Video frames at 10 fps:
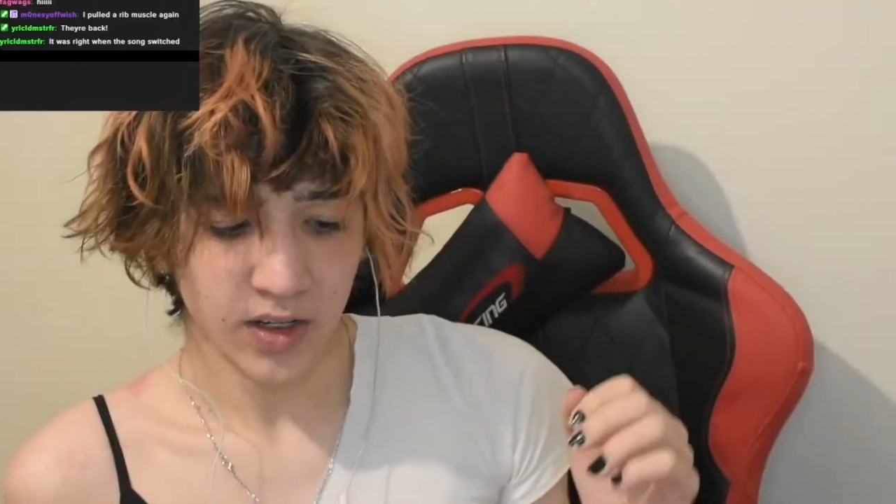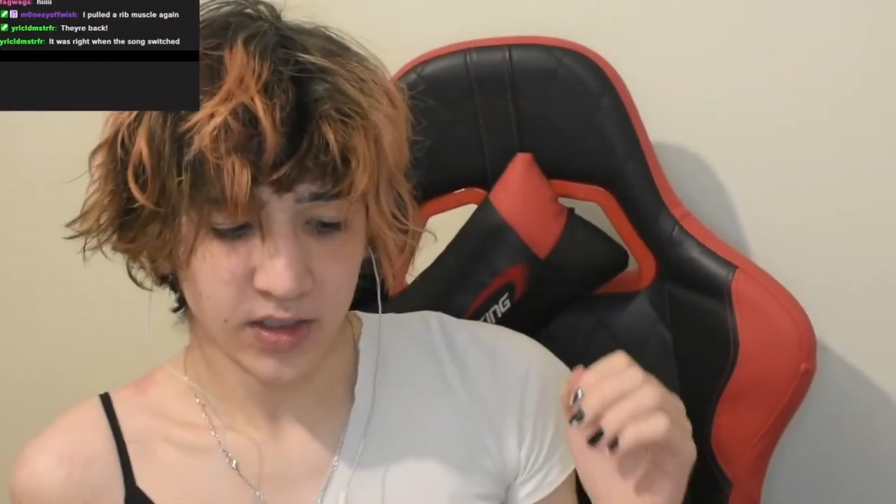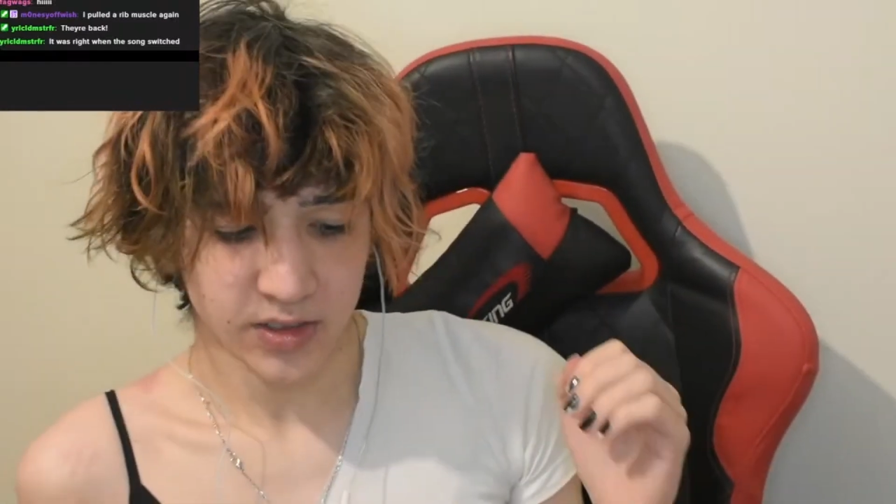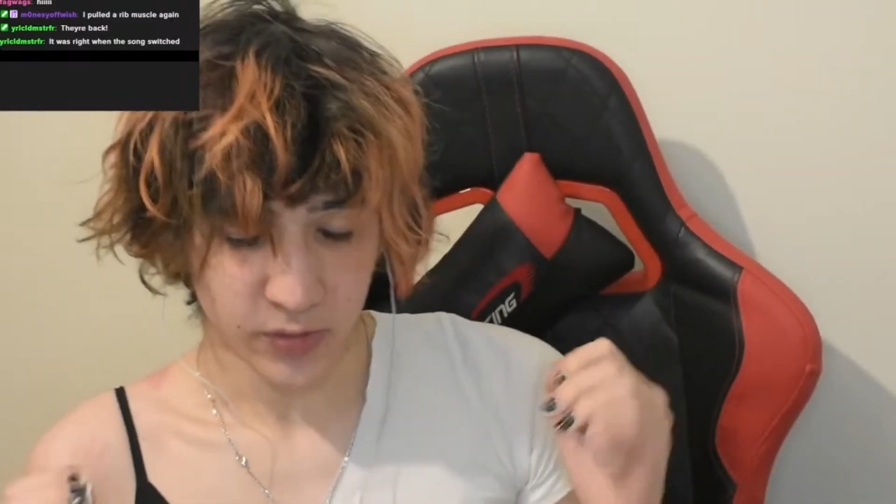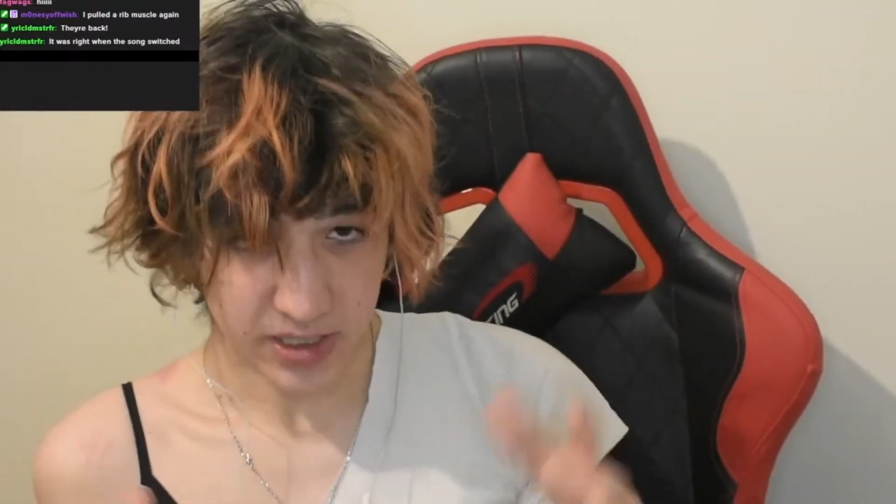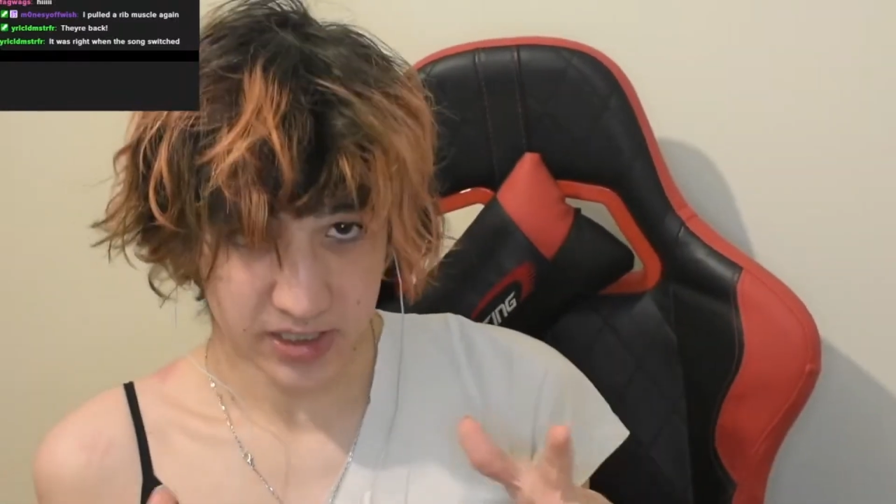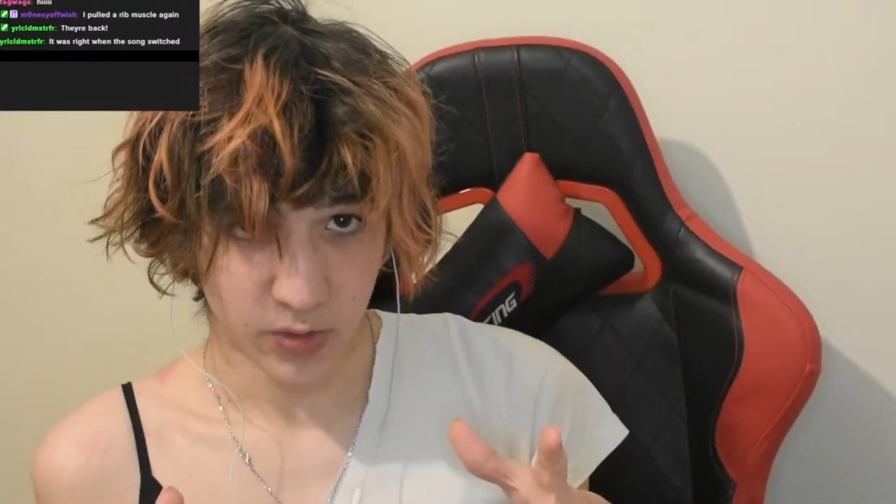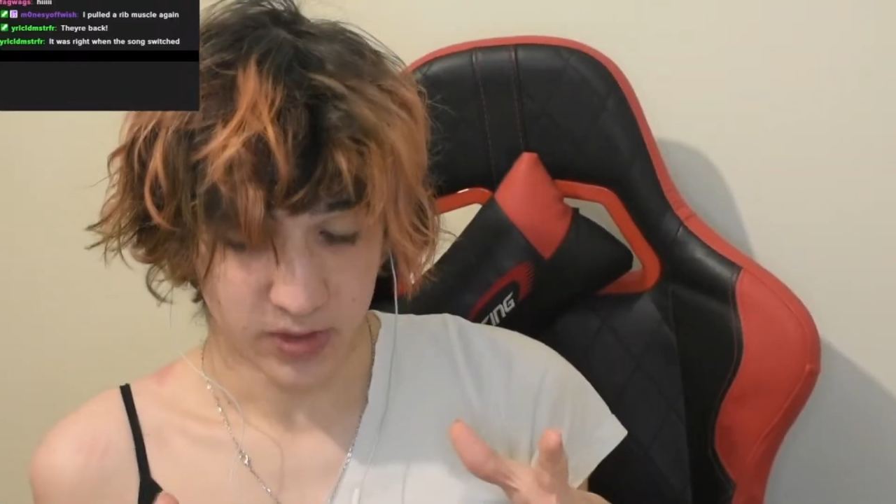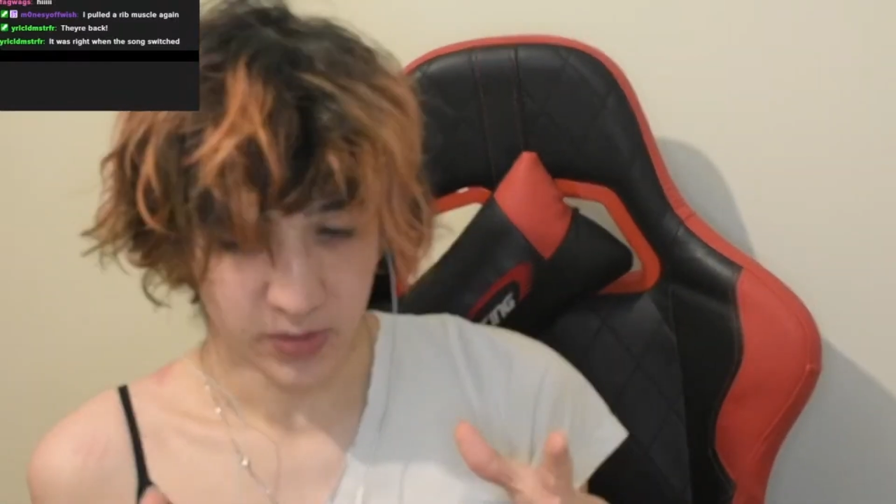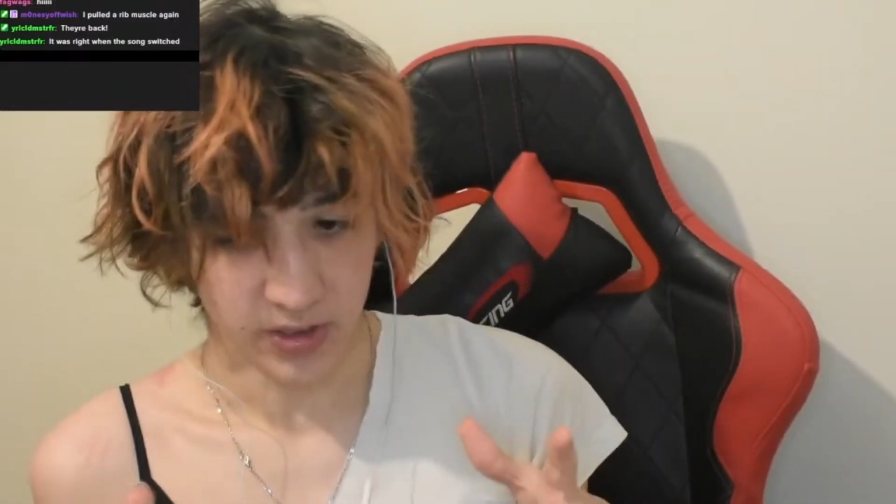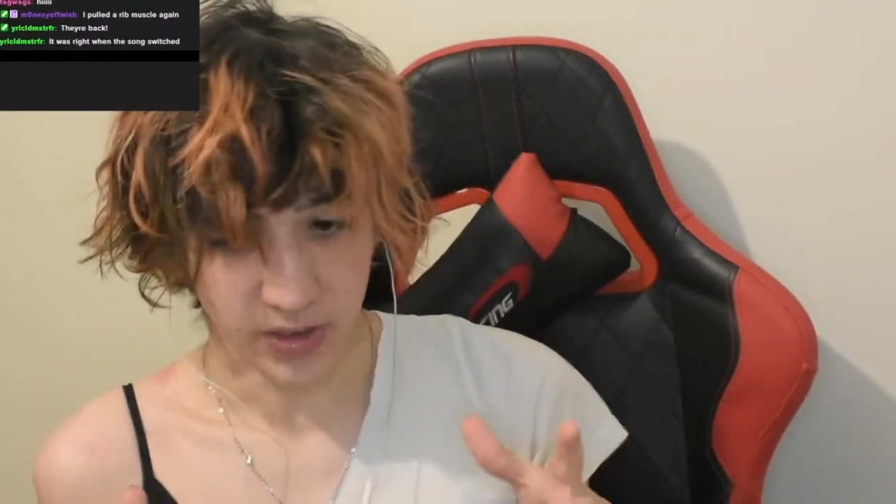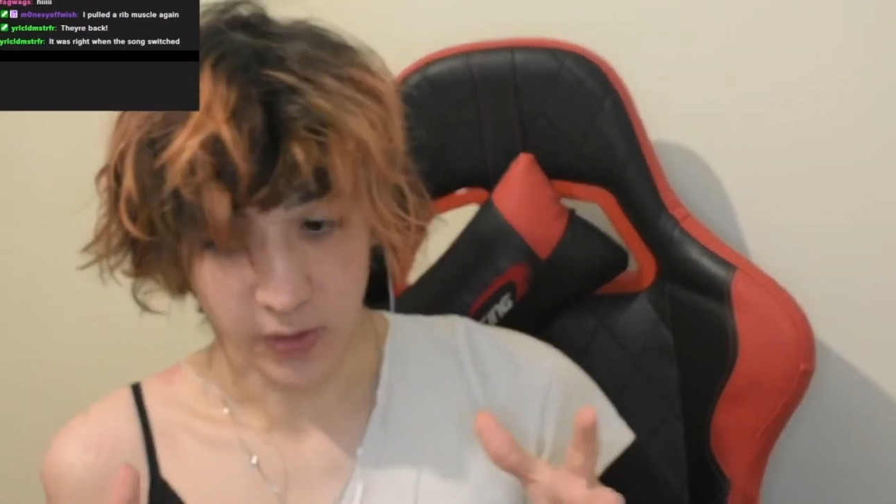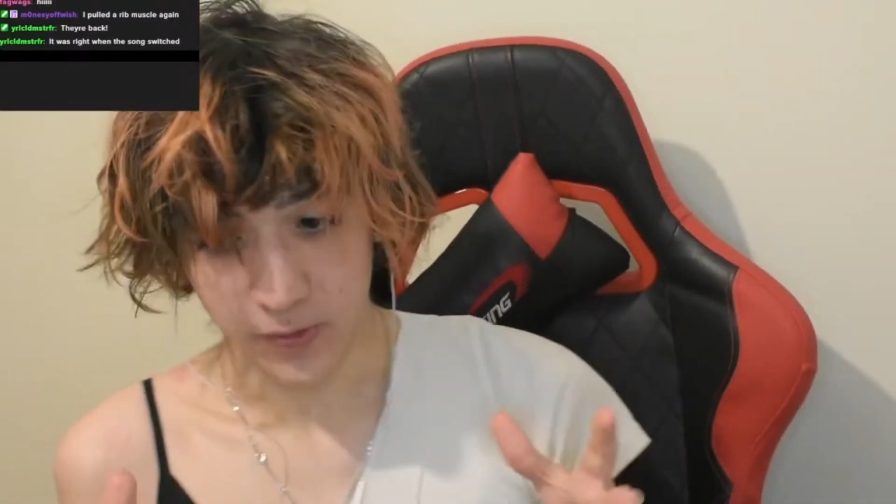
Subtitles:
So that's the ones you want to go for.